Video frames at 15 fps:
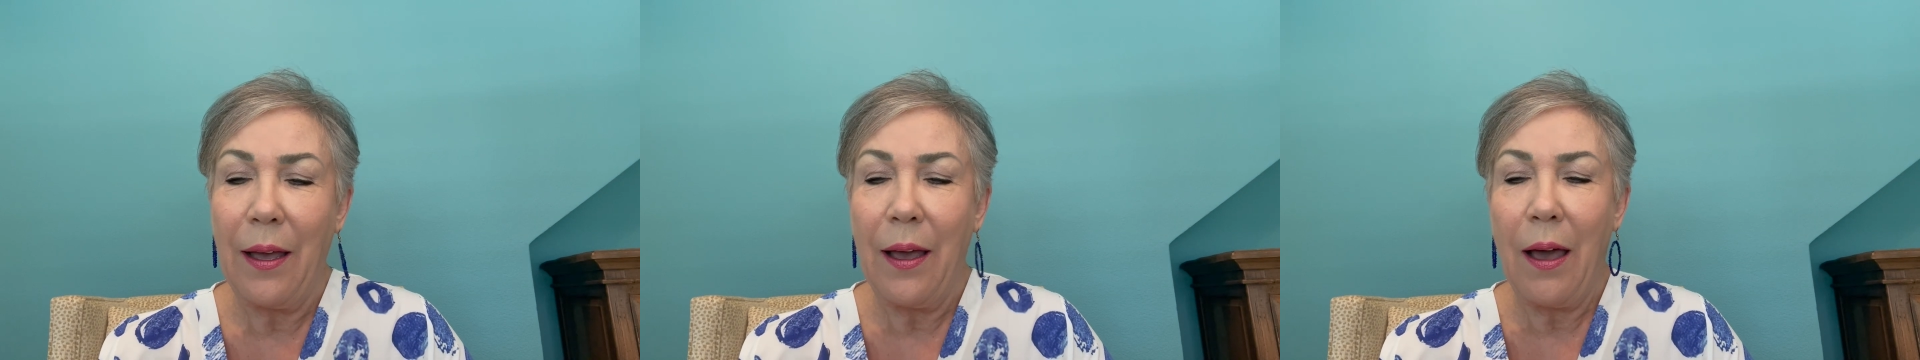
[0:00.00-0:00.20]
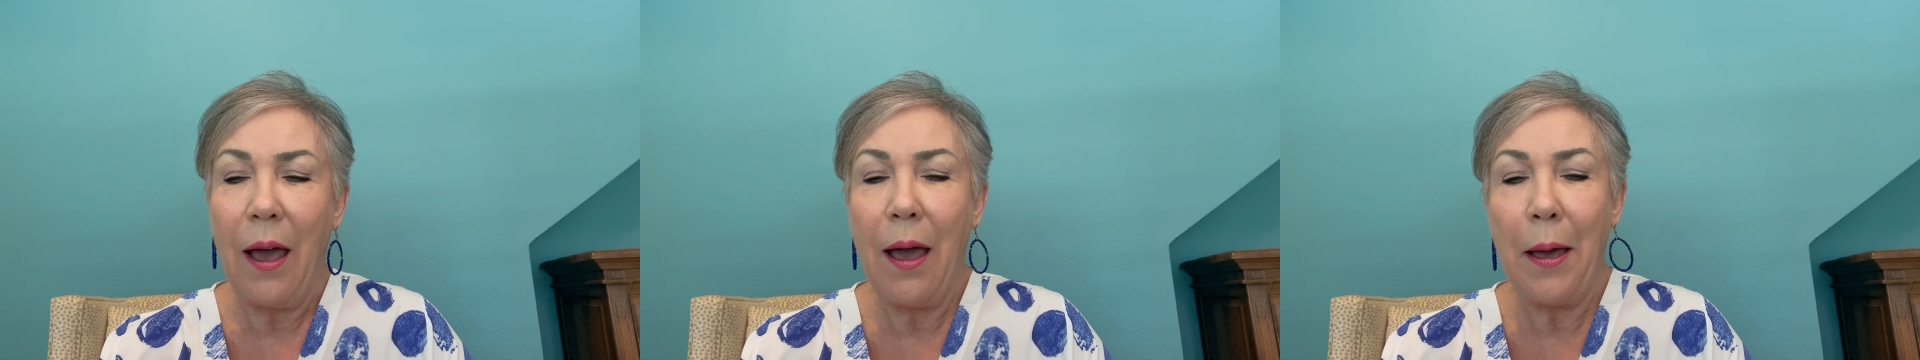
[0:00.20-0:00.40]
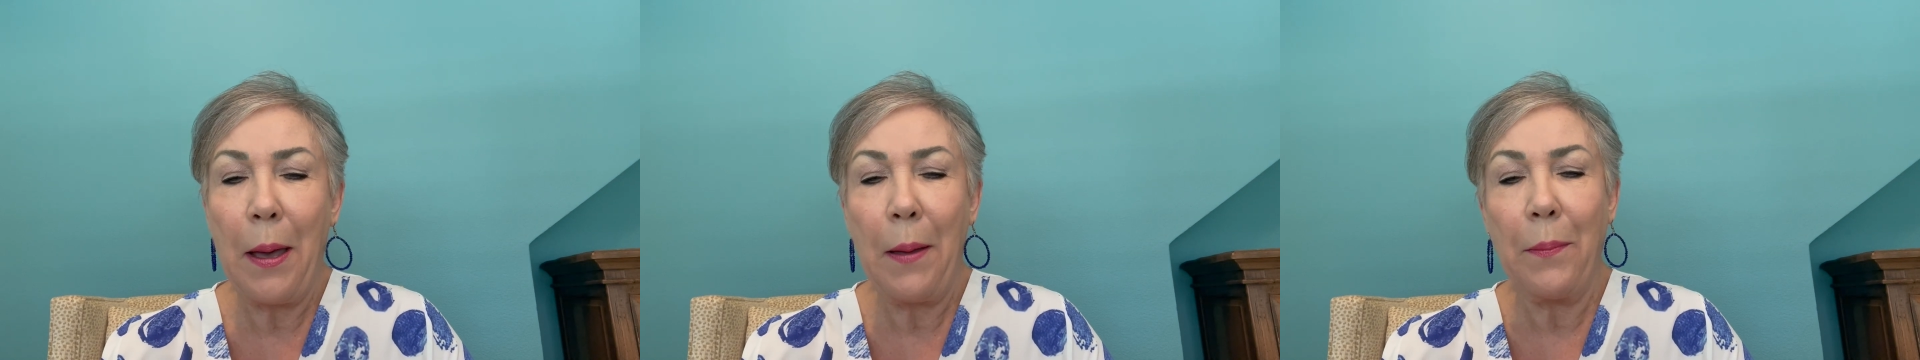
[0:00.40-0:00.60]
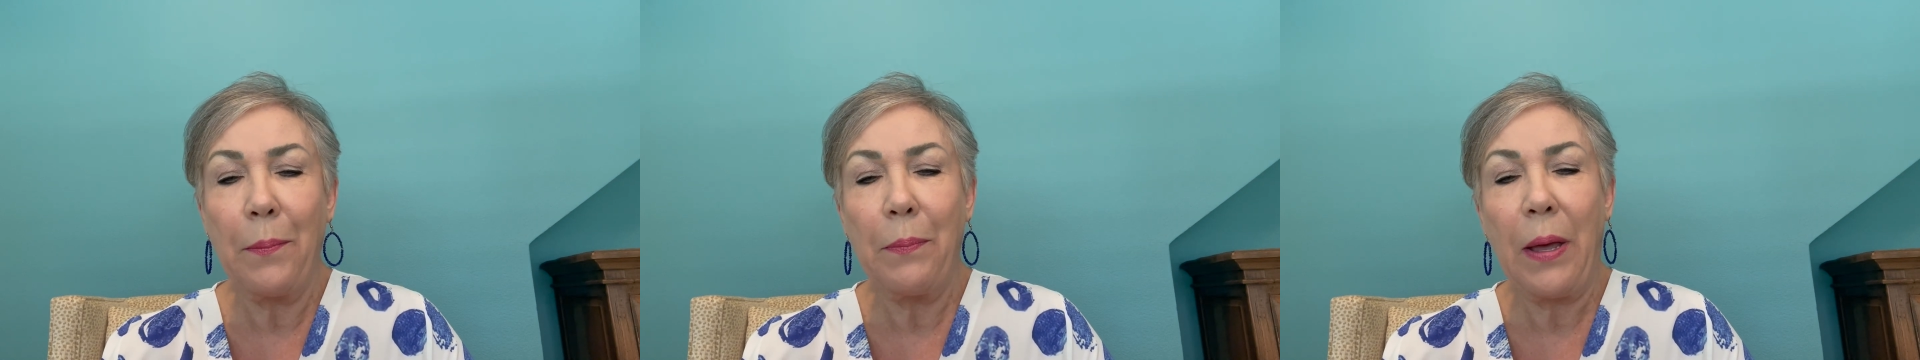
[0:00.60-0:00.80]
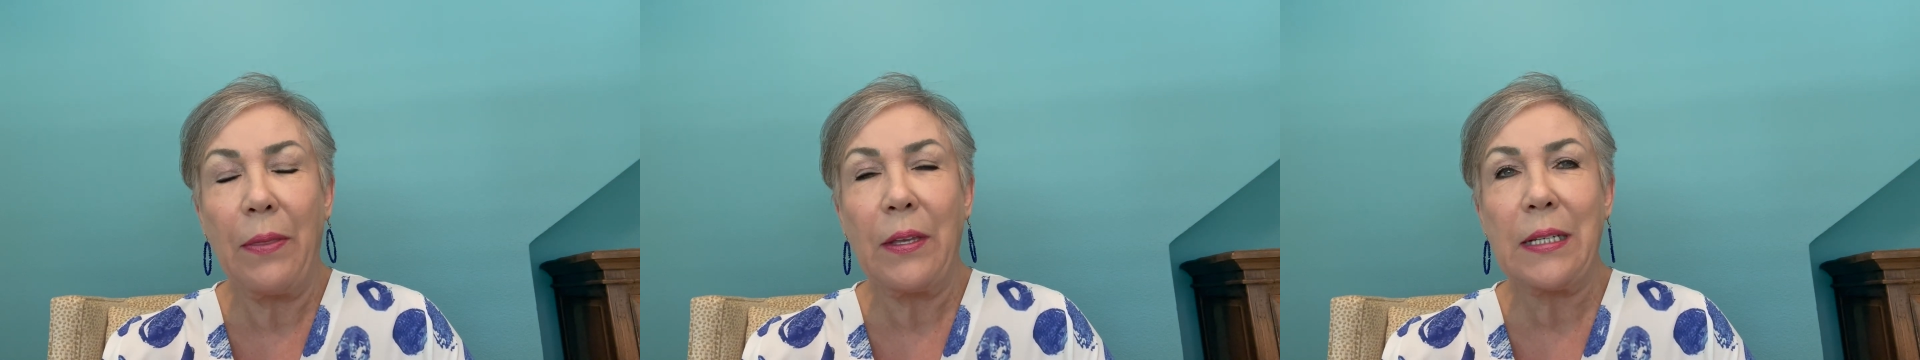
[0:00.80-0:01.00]

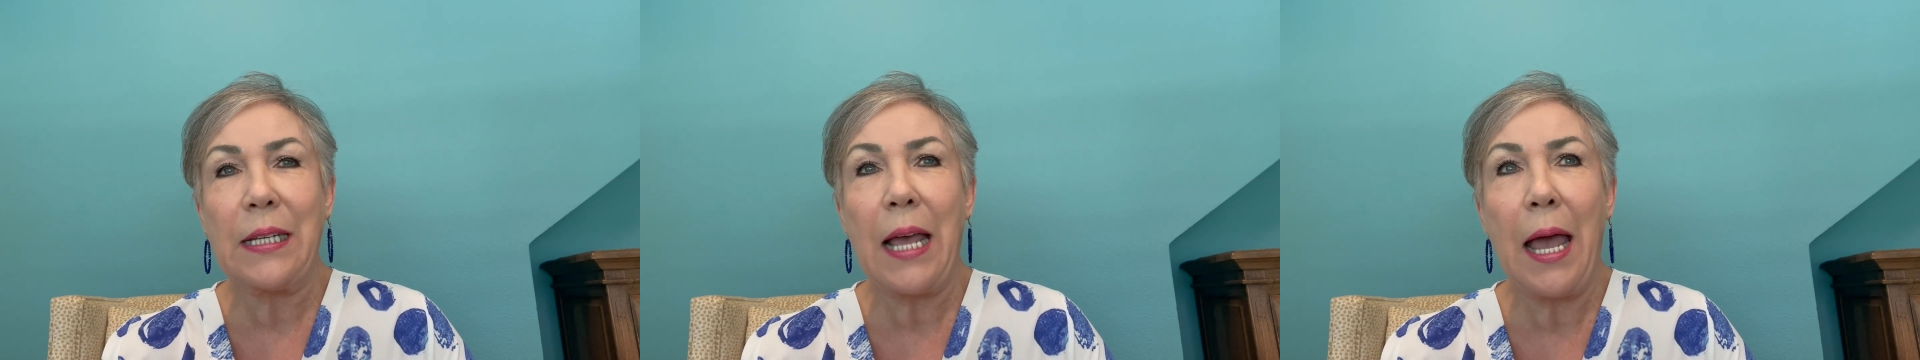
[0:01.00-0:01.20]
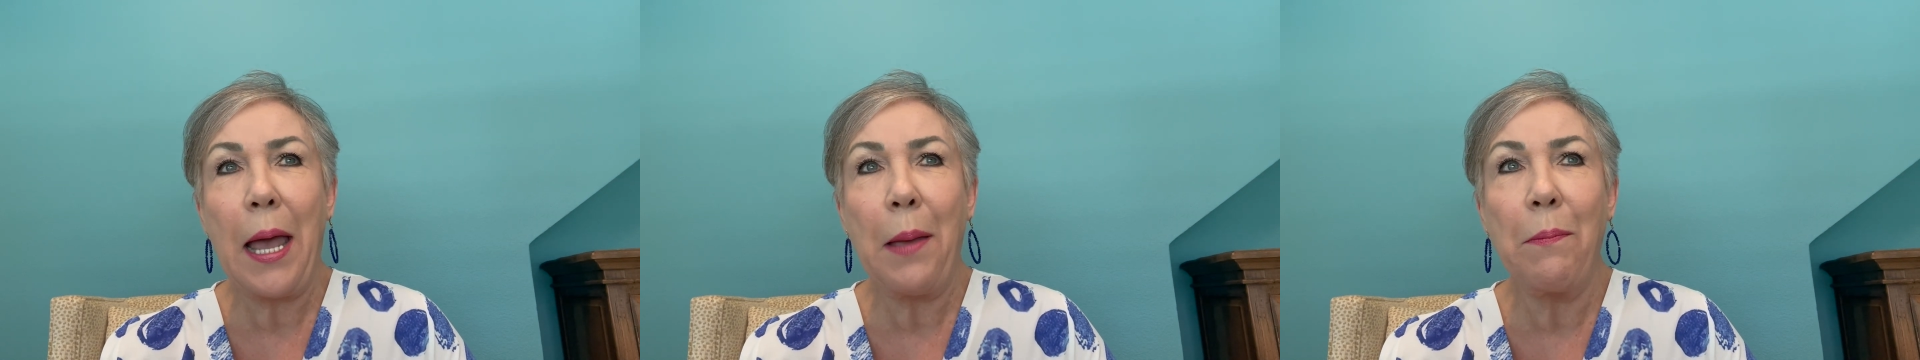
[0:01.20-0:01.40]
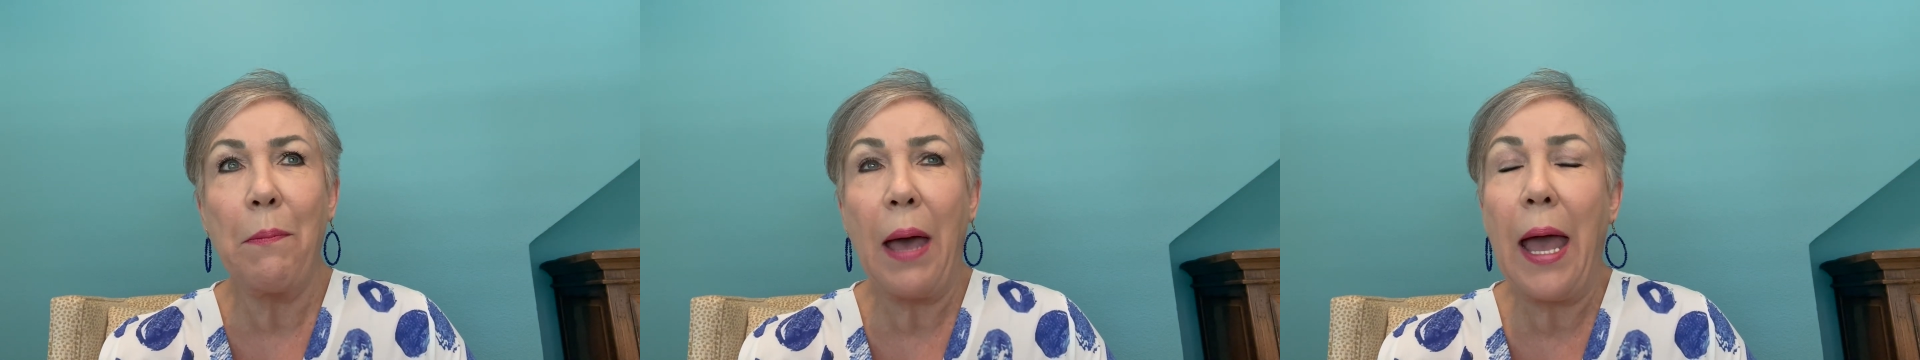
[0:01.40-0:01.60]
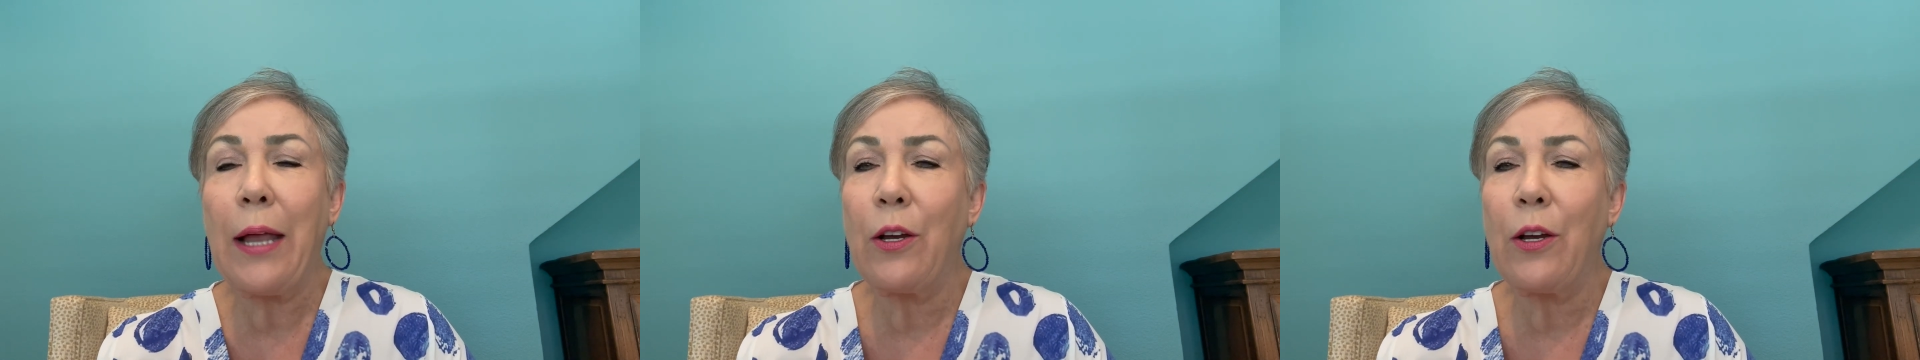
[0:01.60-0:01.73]
By the time my